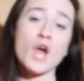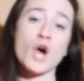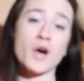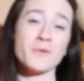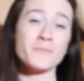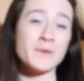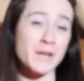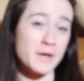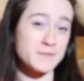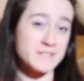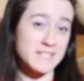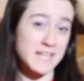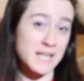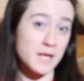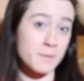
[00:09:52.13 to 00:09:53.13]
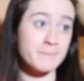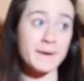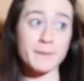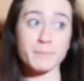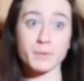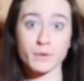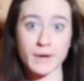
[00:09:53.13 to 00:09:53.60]
unbeknownst to him,
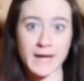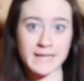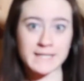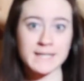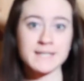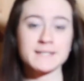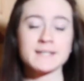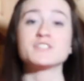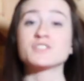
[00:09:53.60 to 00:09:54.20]
pregnant.